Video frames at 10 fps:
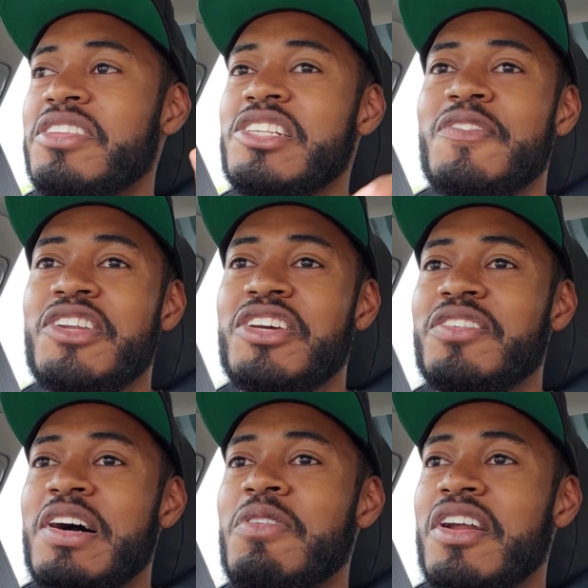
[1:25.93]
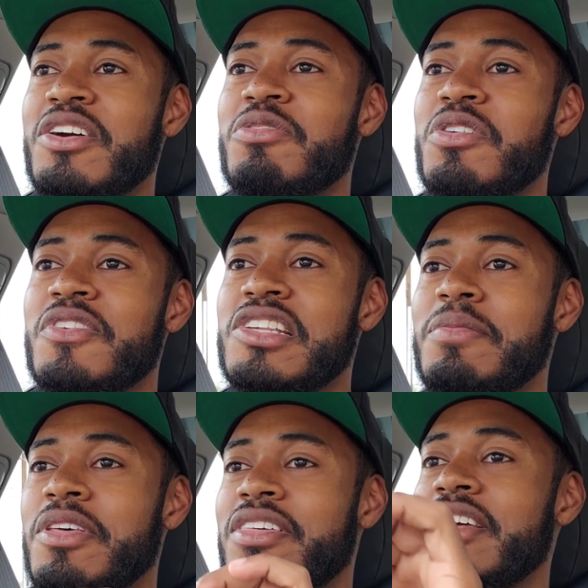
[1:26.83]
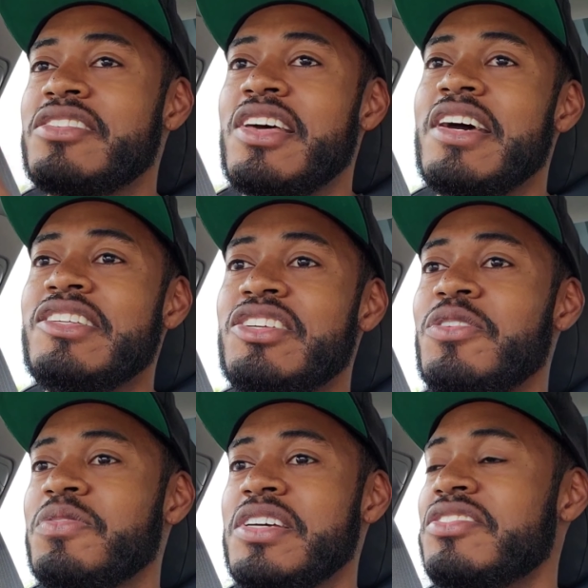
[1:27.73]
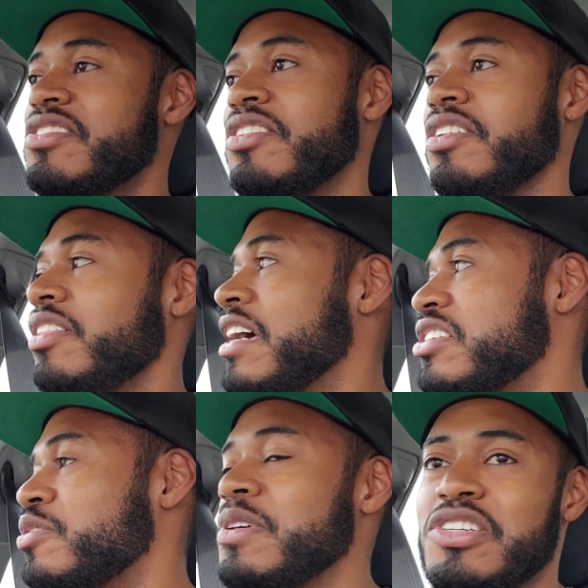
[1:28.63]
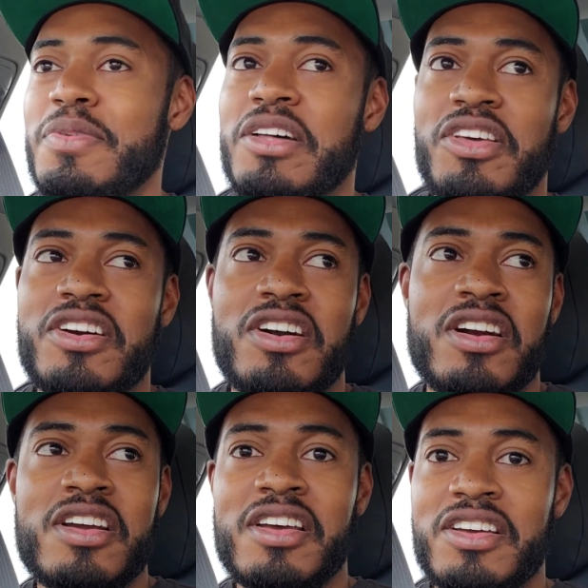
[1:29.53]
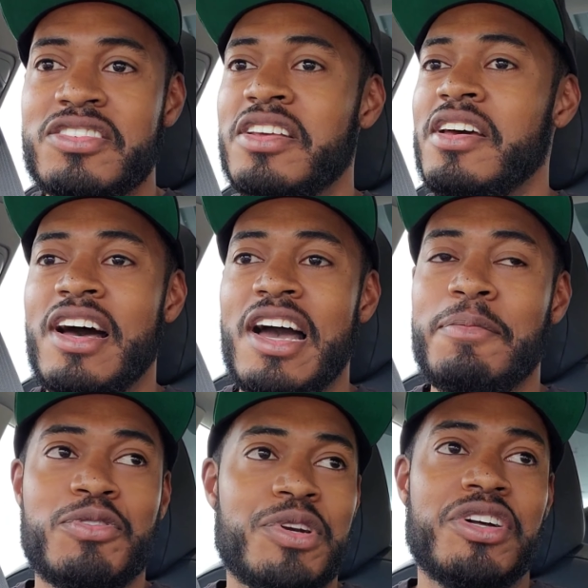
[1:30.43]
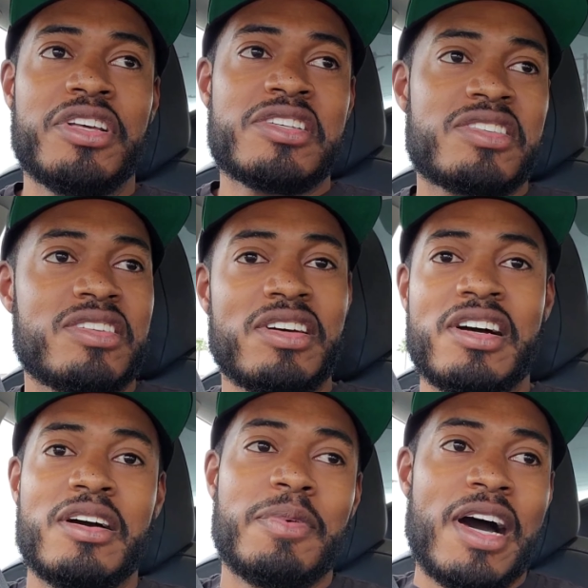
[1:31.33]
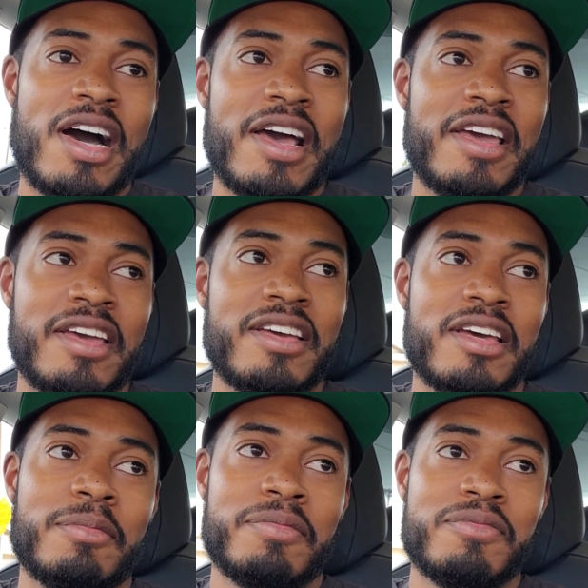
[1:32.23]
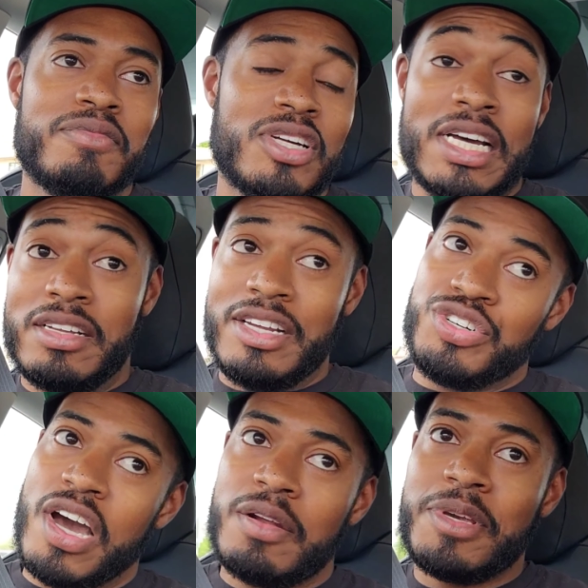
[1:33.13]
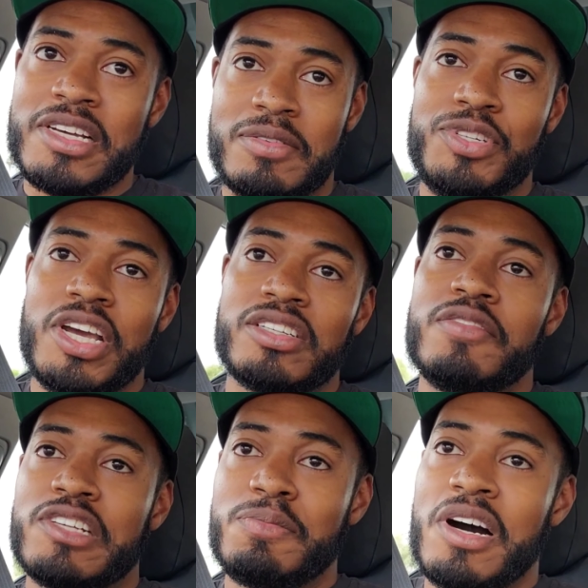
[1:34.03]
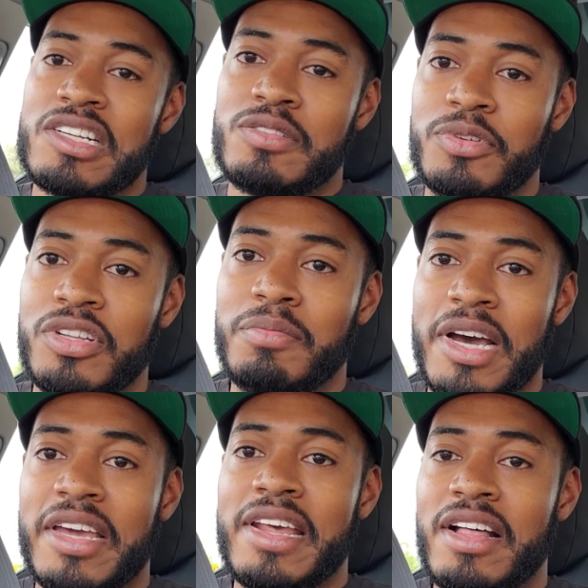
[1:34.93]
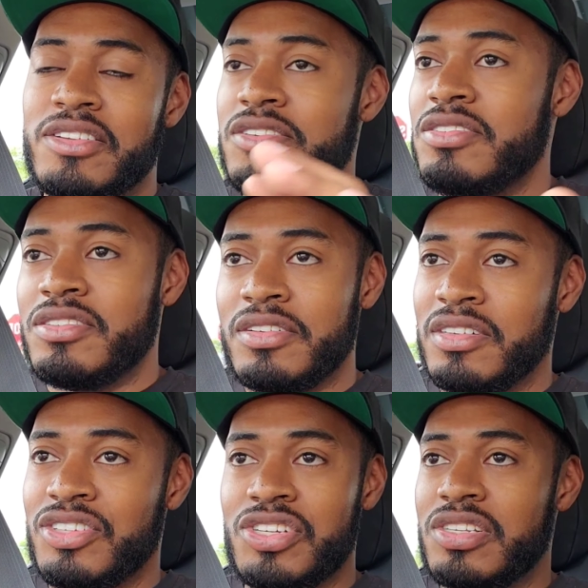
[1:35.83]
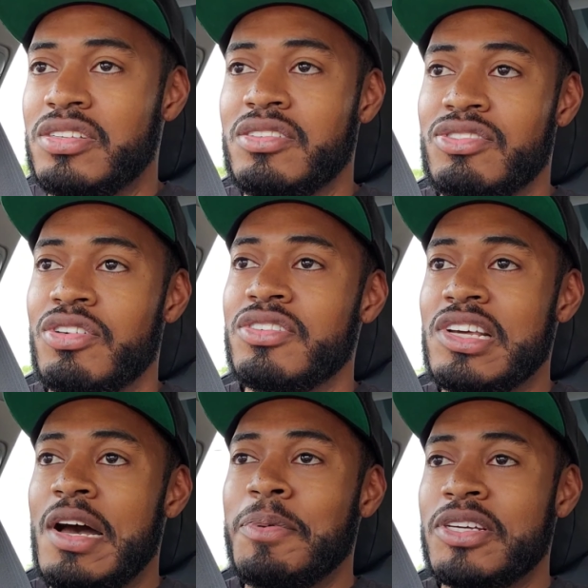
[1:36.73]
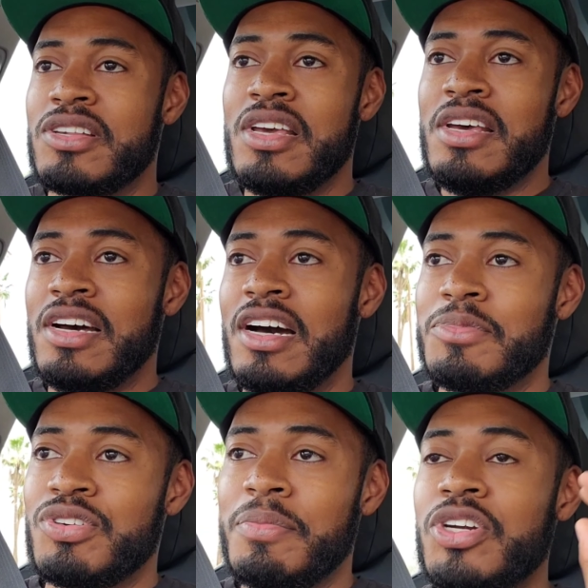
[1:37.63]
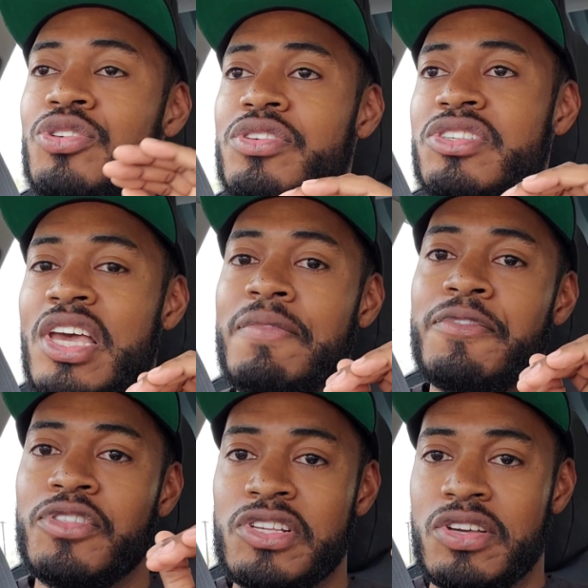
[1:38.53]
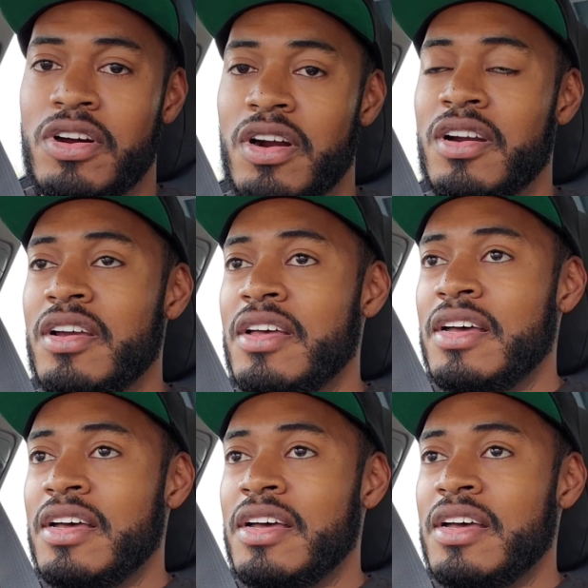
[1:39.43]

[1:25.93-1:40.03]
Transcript: in this video, I want to go over some of the things that I don't necessarily like so much about the car, because I'm a realist. I try to be as objective as possible in my analyses on just certain topics. So I'm going to do the same for this car.